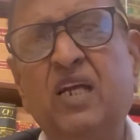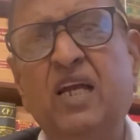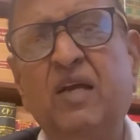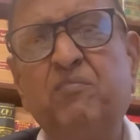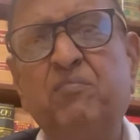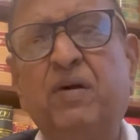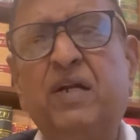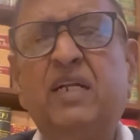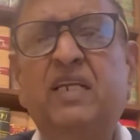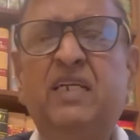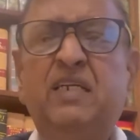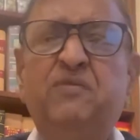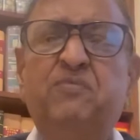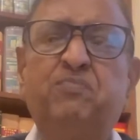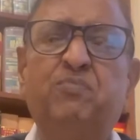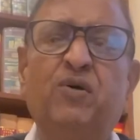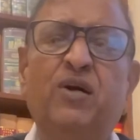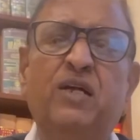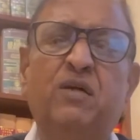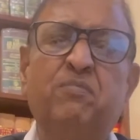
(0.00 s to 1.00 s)
but he
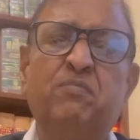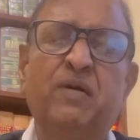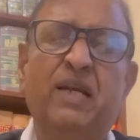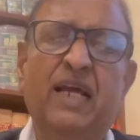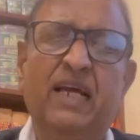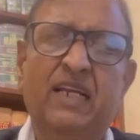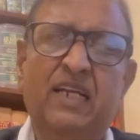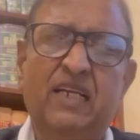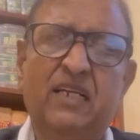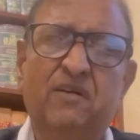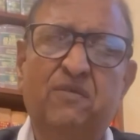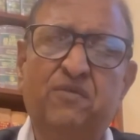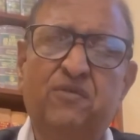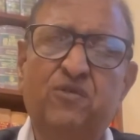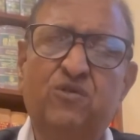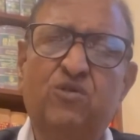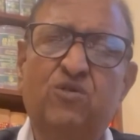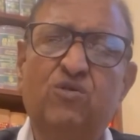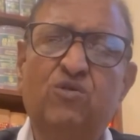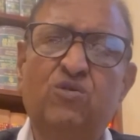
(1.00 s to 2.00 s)
point blankly
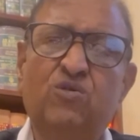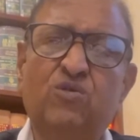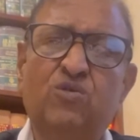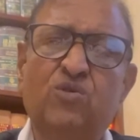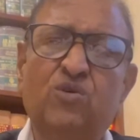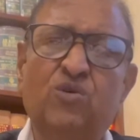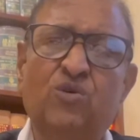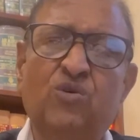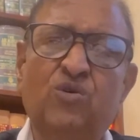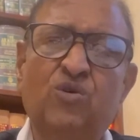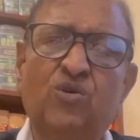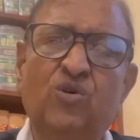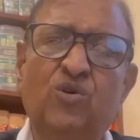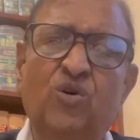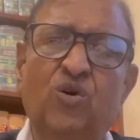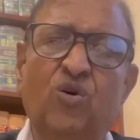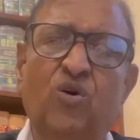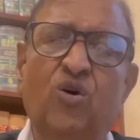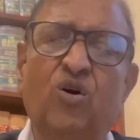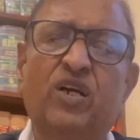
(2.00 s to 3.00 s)
refused to do so,
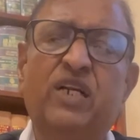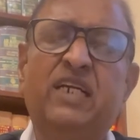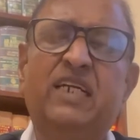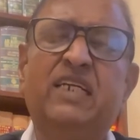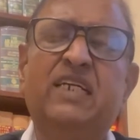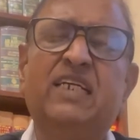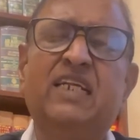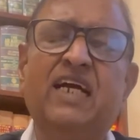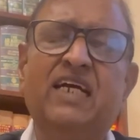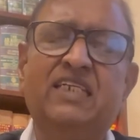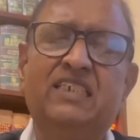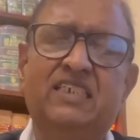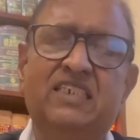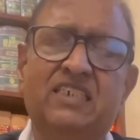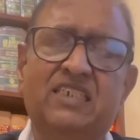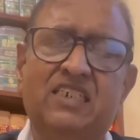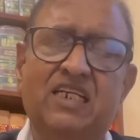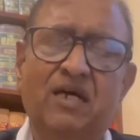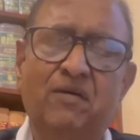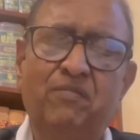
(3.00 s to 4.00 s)
or he denies
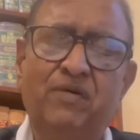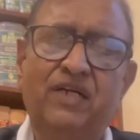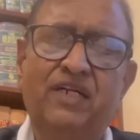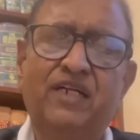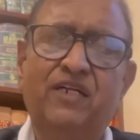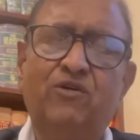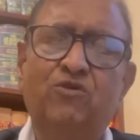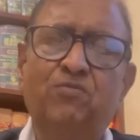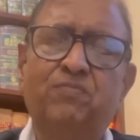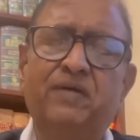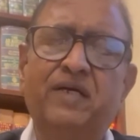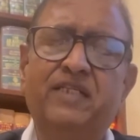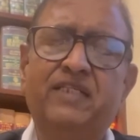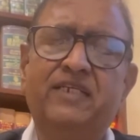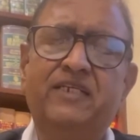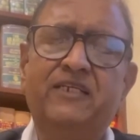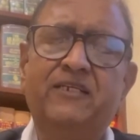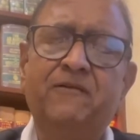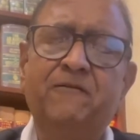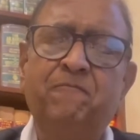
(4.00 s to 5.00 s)
his liability to pay
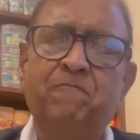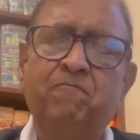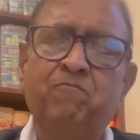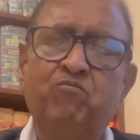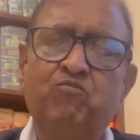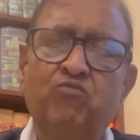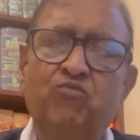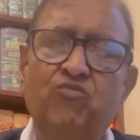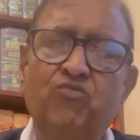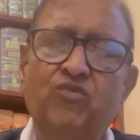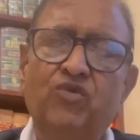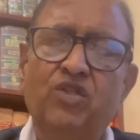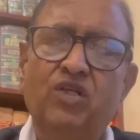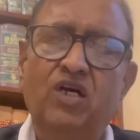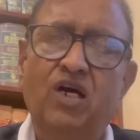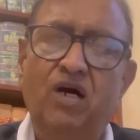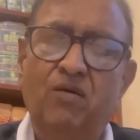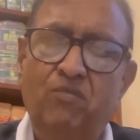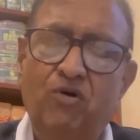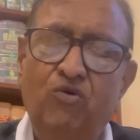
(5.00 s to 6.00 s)
the
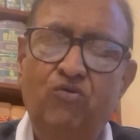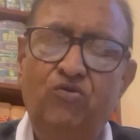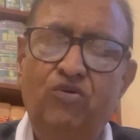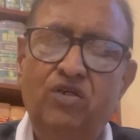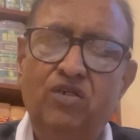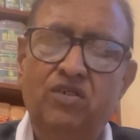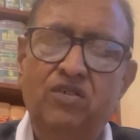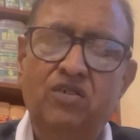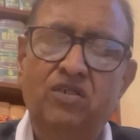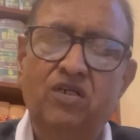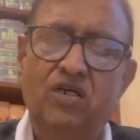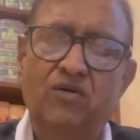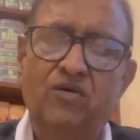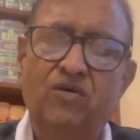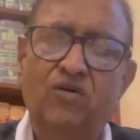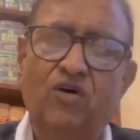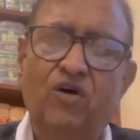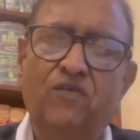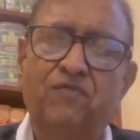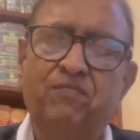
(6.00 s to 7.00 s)
amount
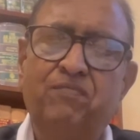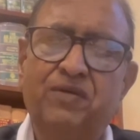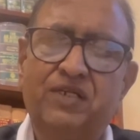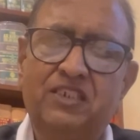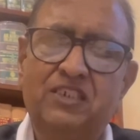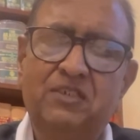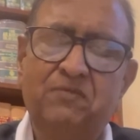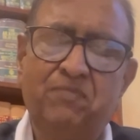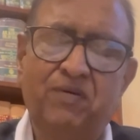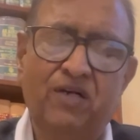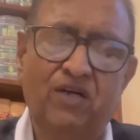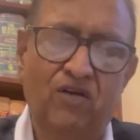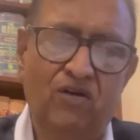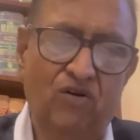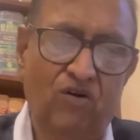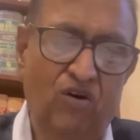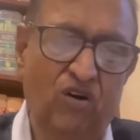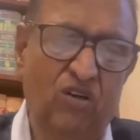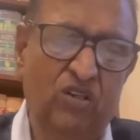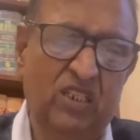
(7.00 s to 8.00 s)
of principal
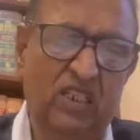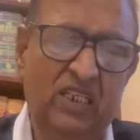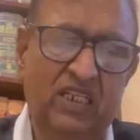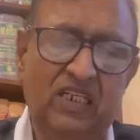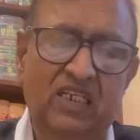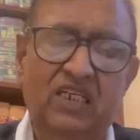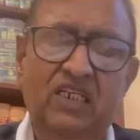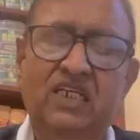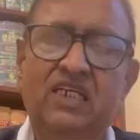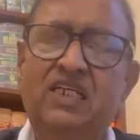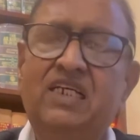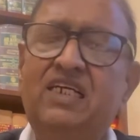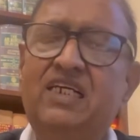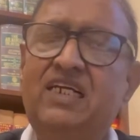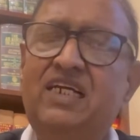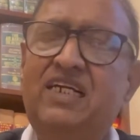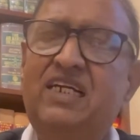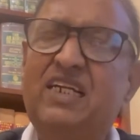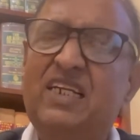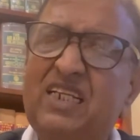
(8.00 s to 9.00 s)
or the
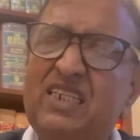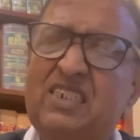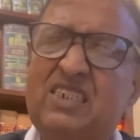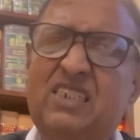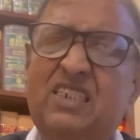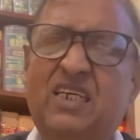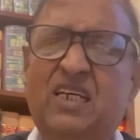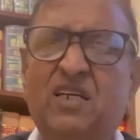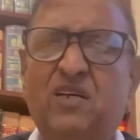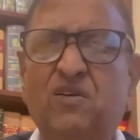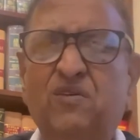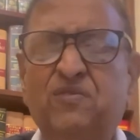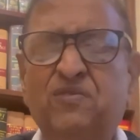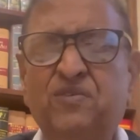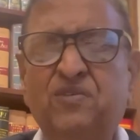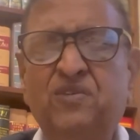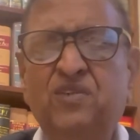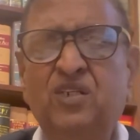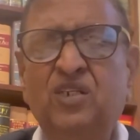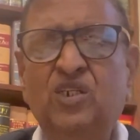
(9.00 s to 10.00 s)
interest thereof.
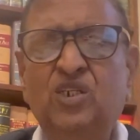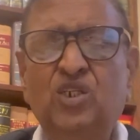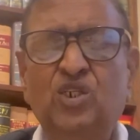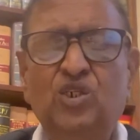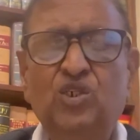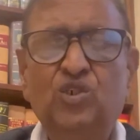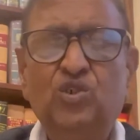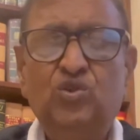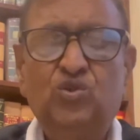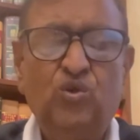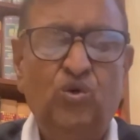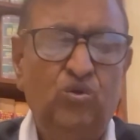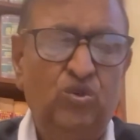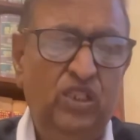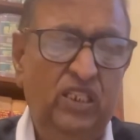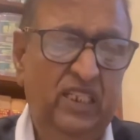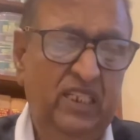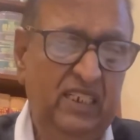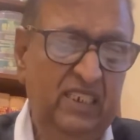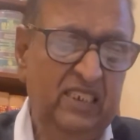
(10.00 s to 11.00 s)
So
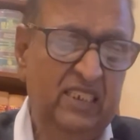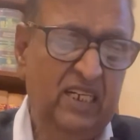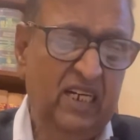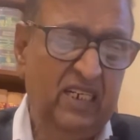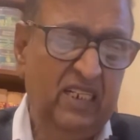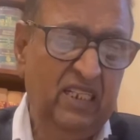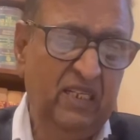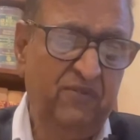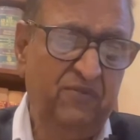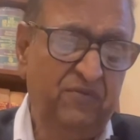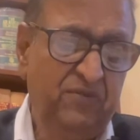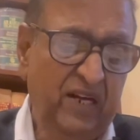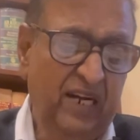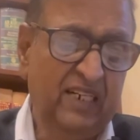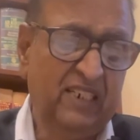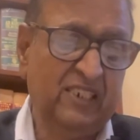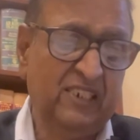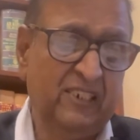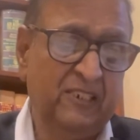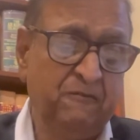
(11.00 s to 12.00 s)
these are the
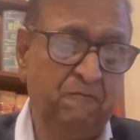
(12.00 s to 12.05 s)
facts